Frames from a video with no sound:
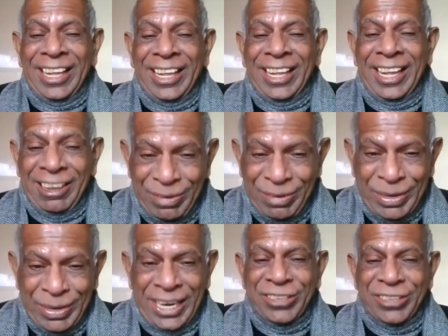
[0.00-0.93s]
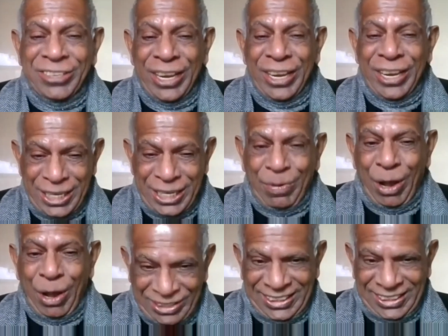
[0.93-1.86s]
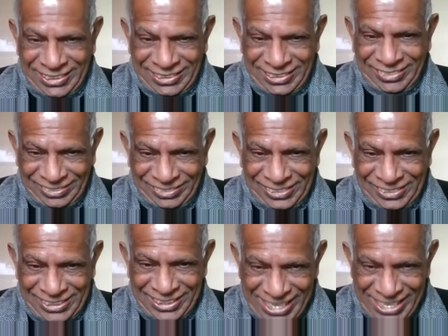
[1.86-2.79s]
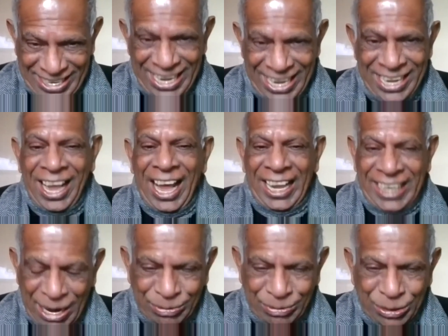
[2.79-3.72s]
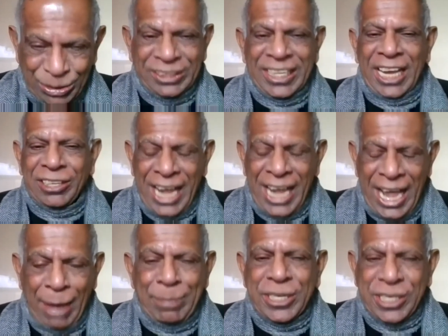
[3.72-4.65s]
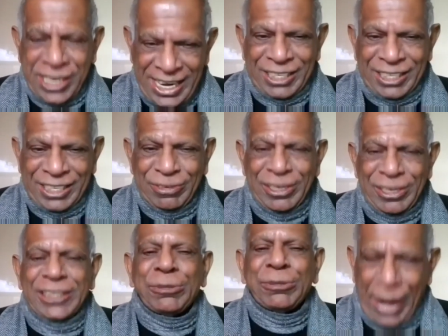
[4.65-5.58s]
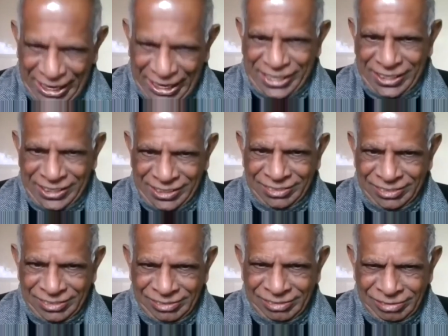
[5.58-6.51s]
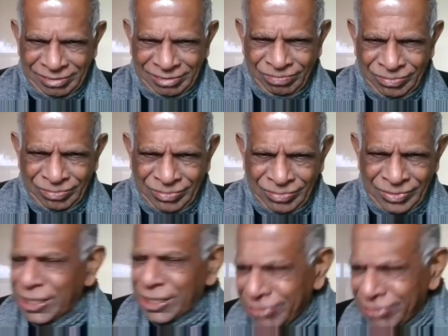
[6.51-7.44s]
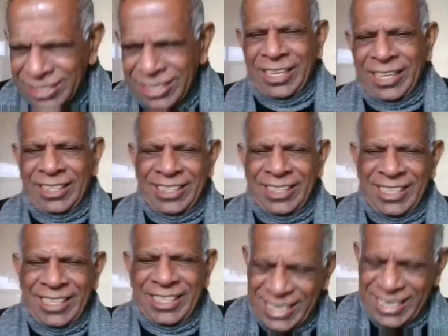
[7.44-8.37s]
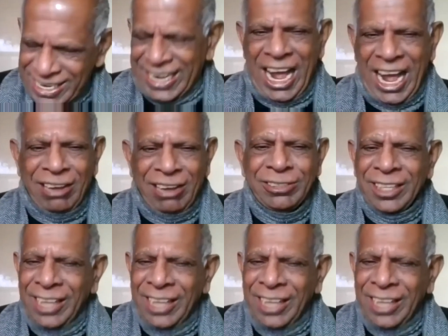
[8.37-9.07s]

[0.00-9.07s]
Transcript: women are joining diplomacy. Okay, and I'm sure that happy trend will spread. Even in India now,